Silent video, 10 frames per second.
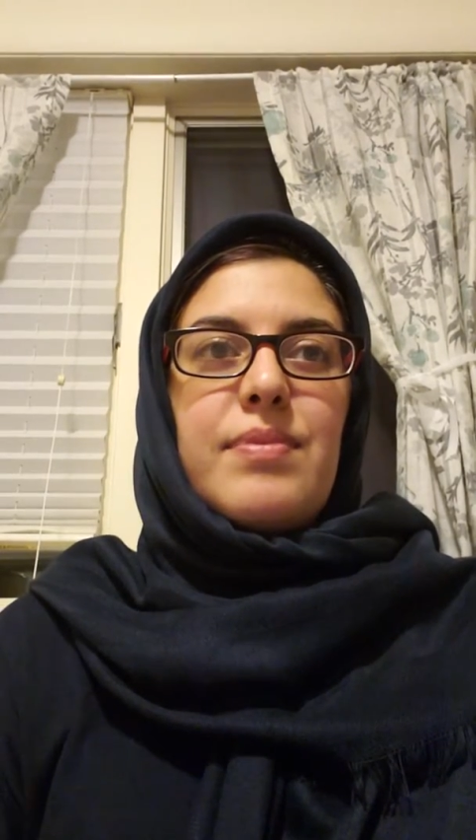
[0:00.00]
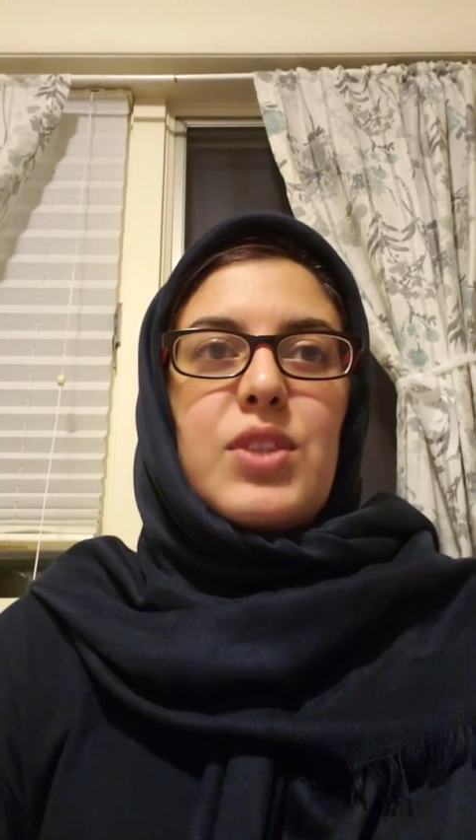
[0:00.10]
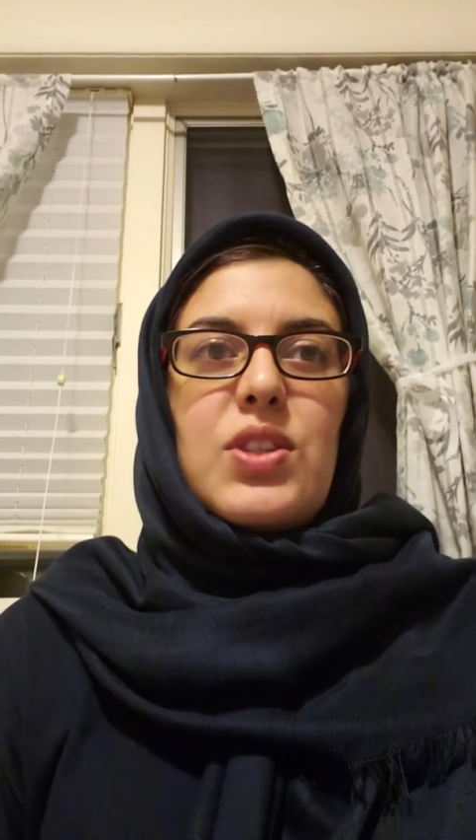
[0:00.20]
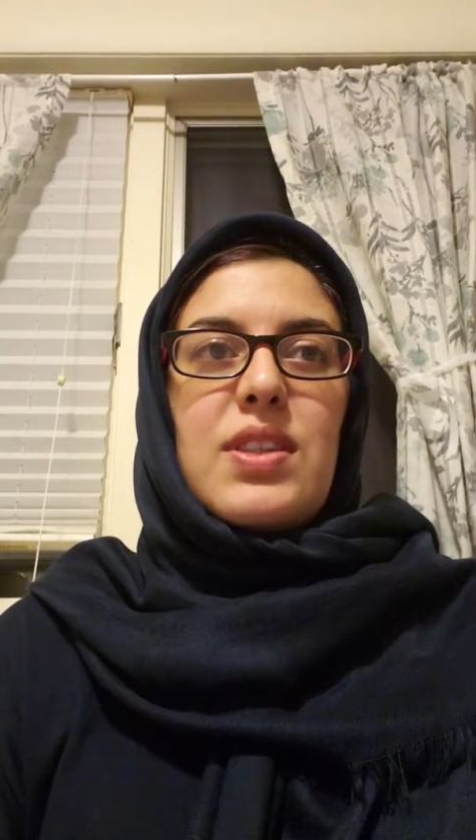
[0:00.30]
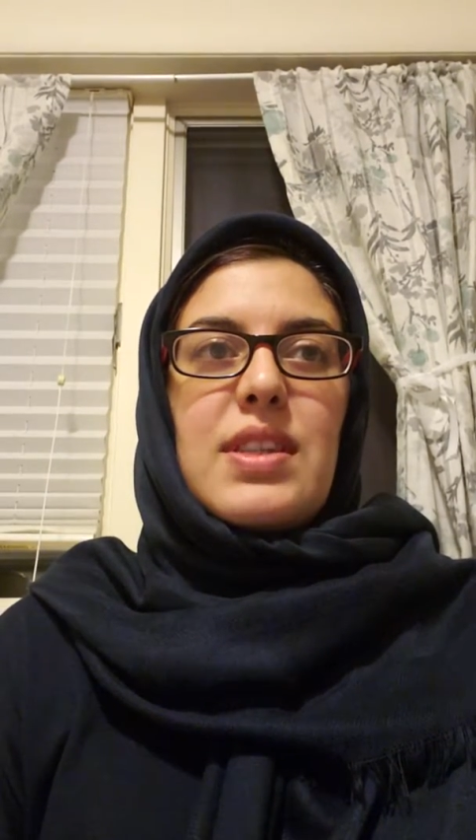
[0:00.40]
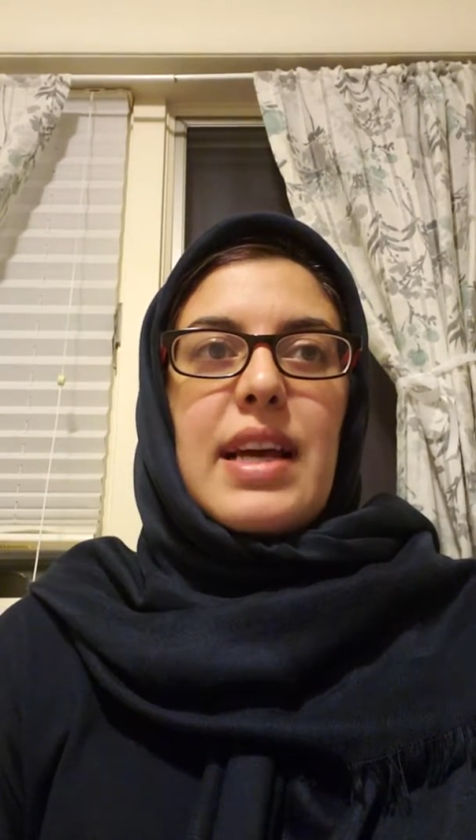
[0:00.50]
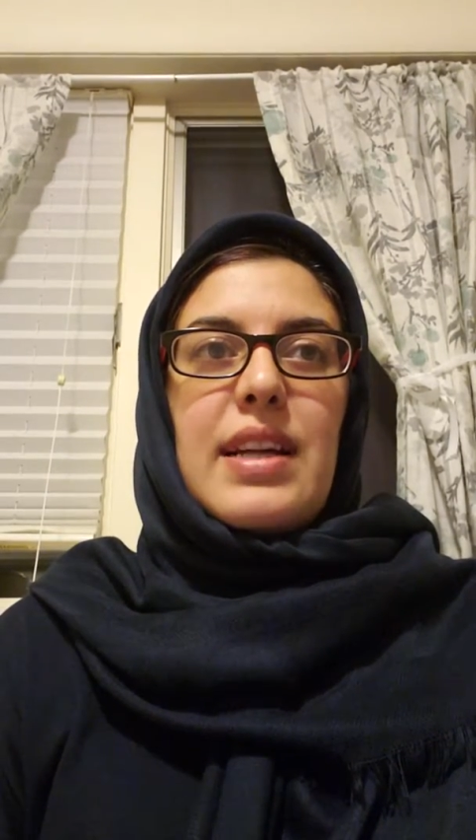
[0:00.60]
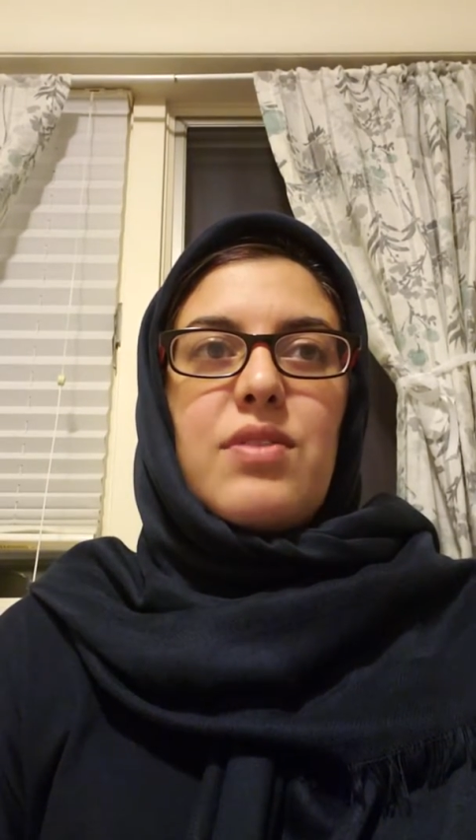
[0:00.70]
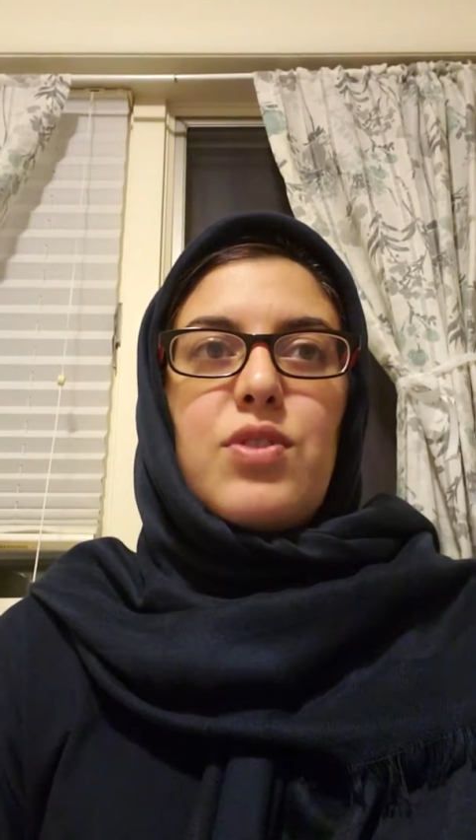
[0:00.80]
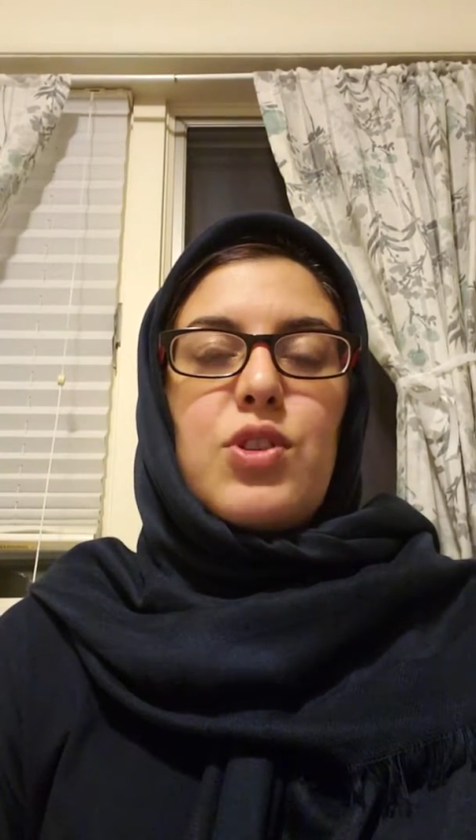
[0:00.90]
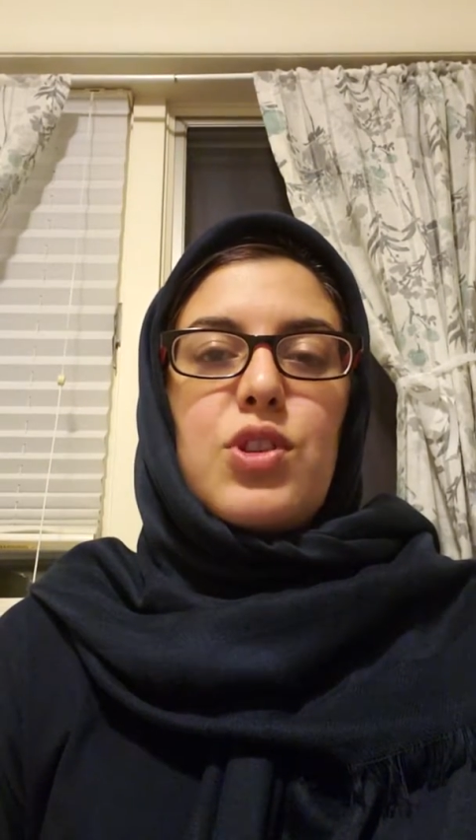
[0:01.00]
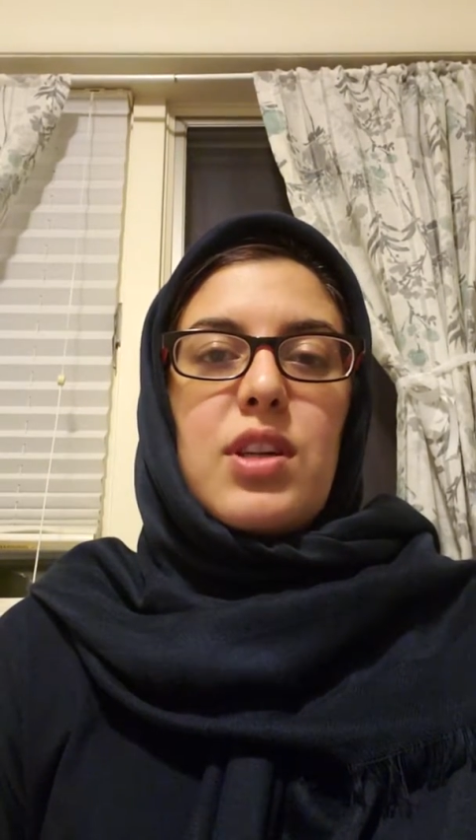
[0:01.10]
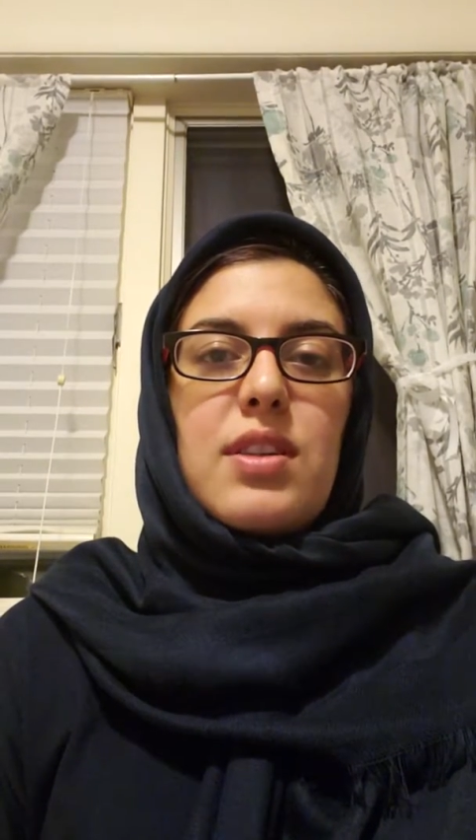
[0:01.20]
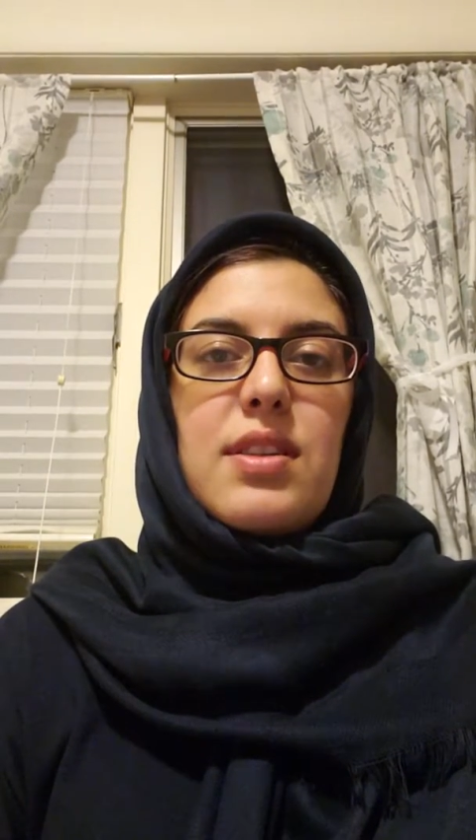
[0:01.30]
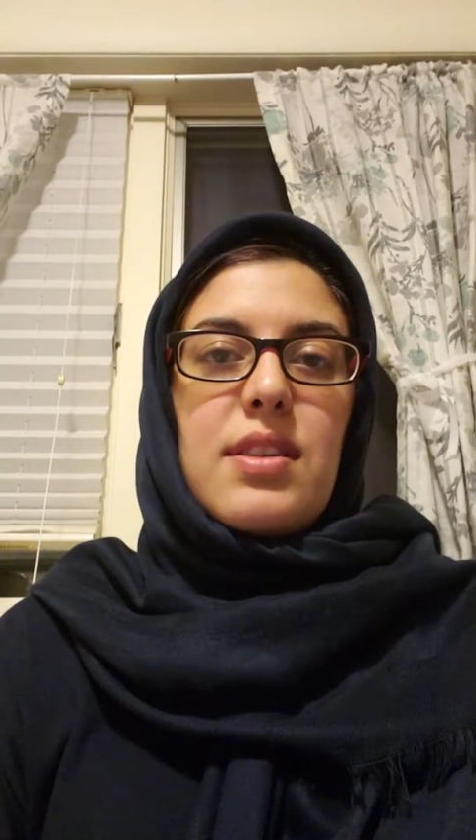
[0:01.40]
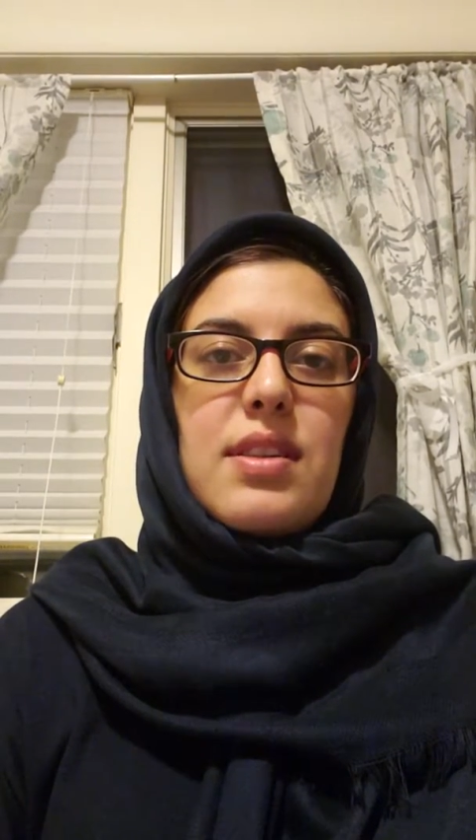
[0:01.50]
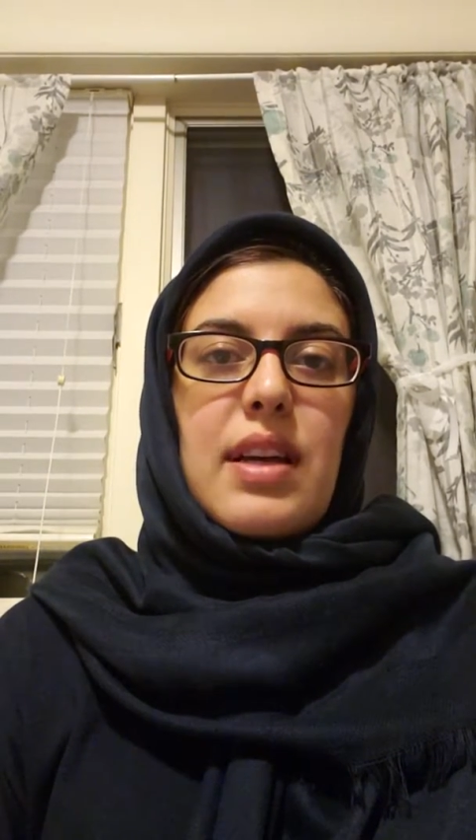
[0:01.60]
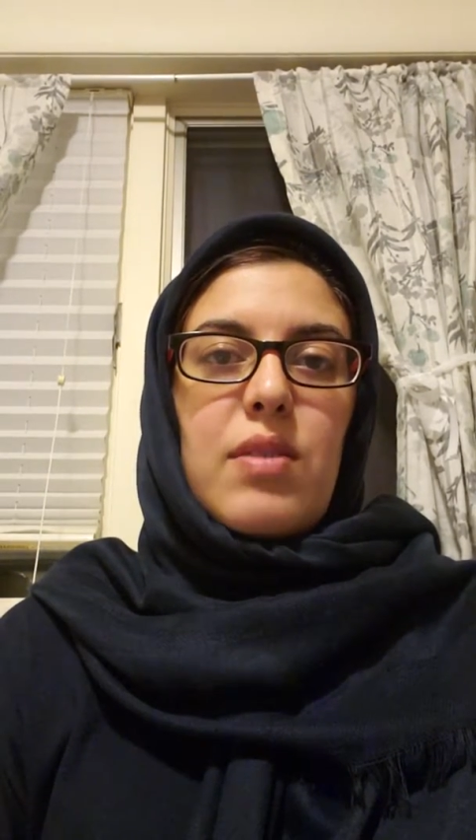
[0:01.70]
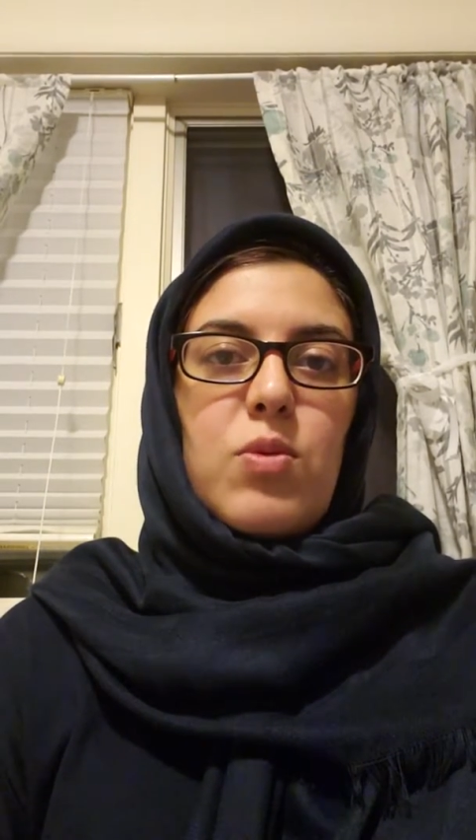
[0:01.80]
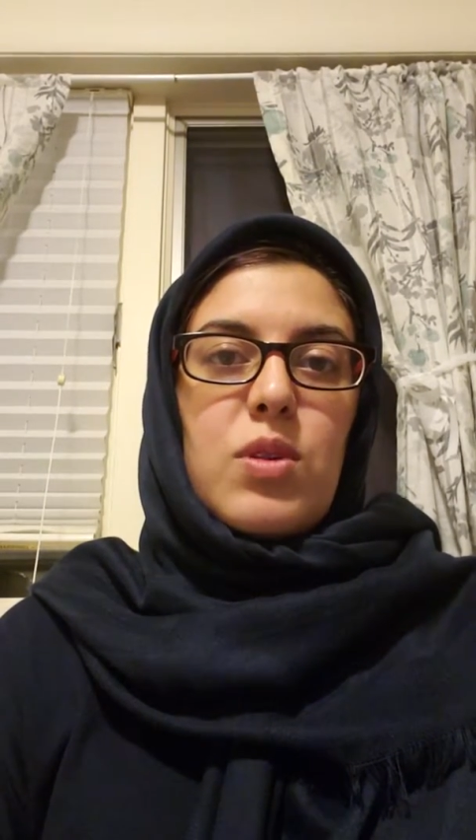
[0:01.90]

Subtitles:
just stand for justice and